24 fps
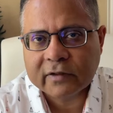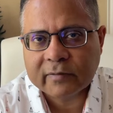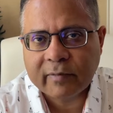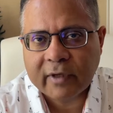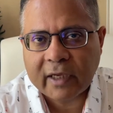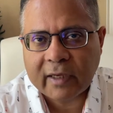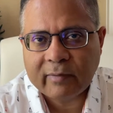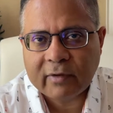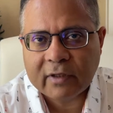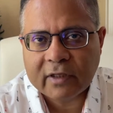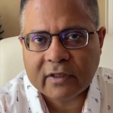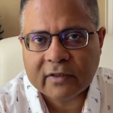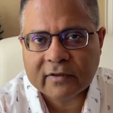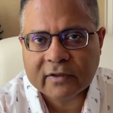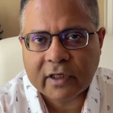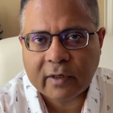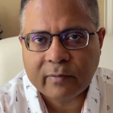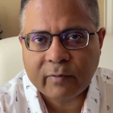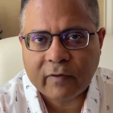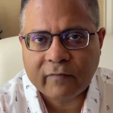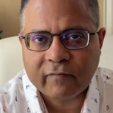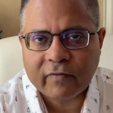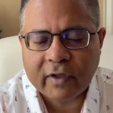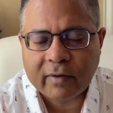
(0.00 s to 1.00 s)
Maybe
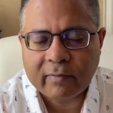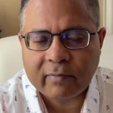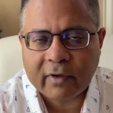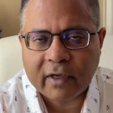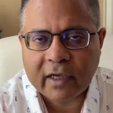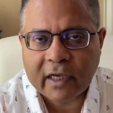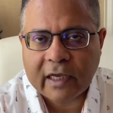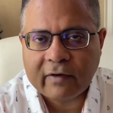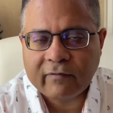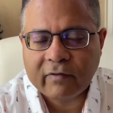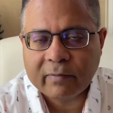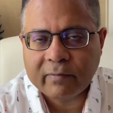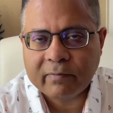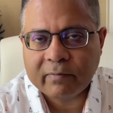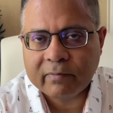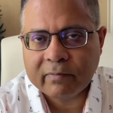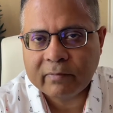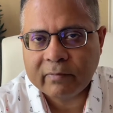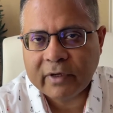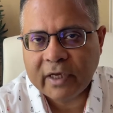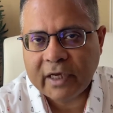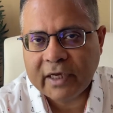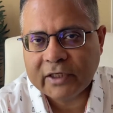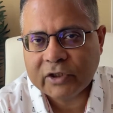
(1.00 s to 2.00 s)
some of them may have a
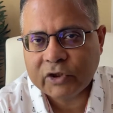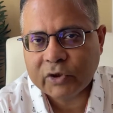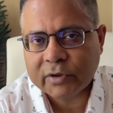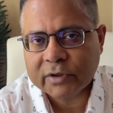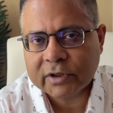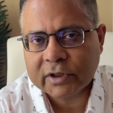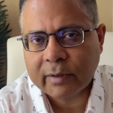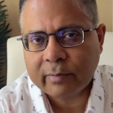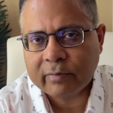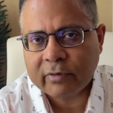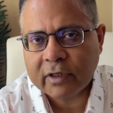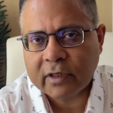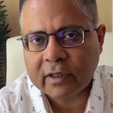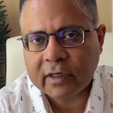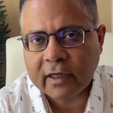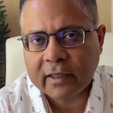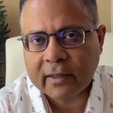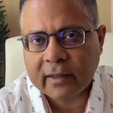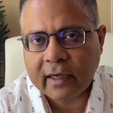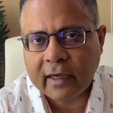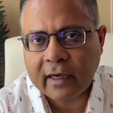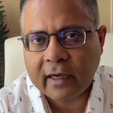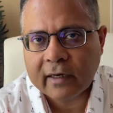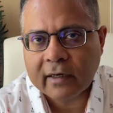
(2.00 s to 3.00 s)
page or something like
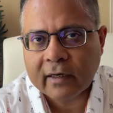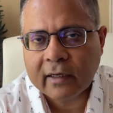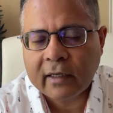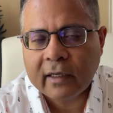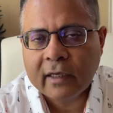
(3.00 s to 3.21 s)
that.